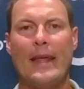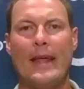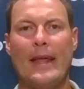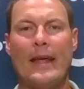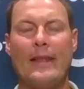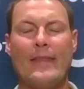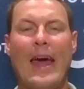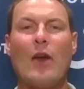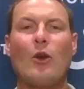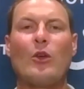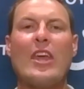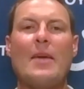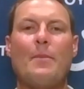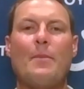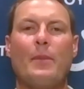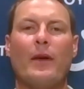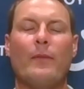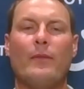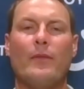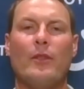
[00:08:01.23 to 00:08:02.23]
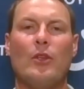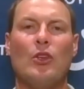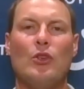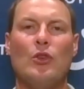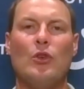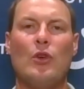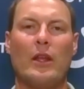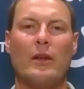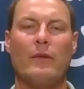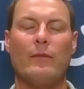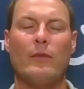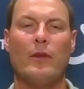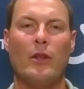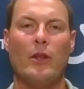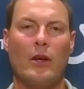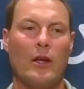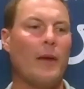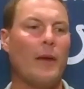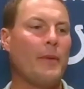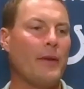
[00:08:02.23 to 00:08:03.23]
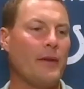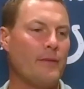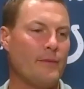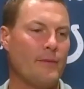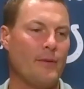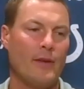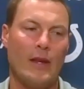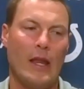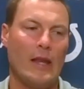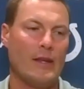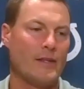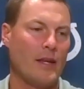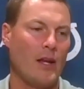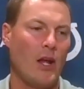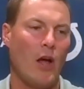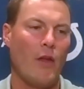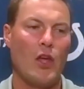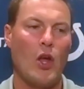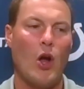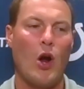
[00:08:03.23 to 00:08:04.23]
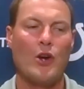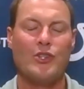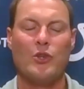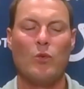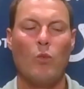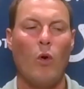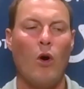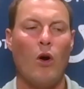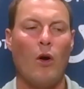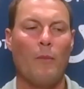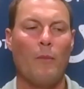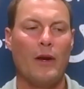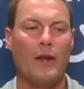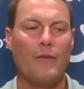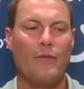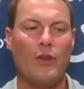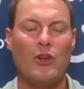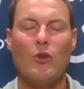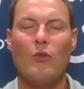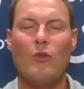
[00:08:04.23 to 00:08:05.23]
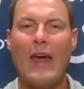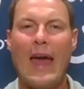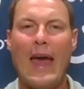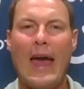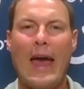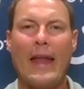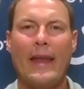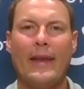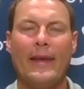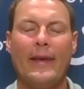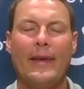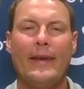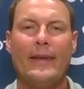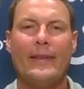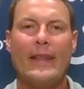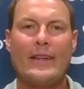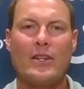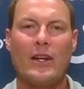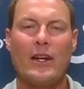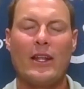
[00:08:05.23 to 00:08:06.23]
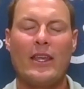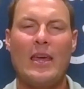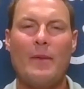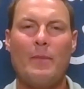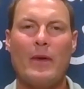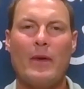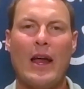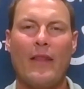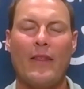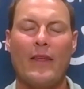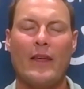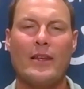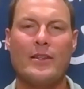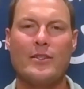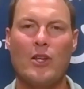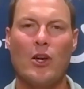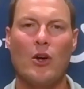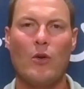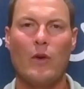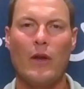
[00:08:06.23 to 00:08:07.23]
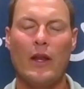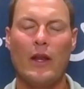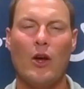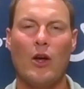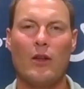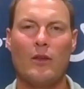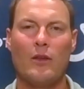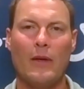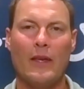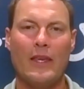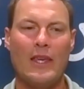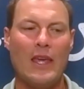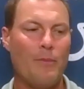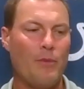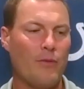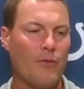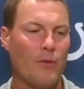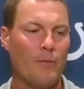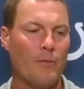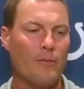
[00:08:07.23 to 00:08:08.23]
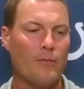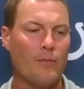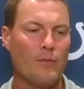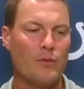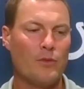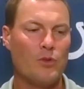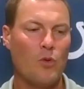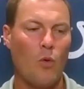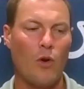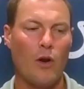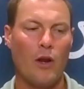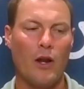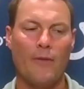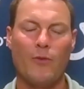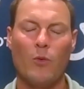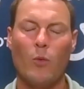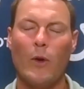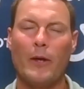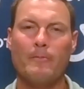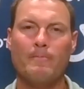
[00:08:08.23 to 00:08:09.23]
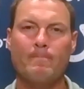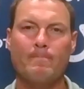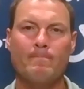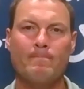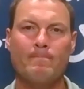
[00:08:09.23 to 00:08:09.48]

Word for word: That, that'll keep you. You can look up and, and see all the yards you want. But if you do that, that's going to keep you out of the end zone and ultimately keep you from scoring enough to win.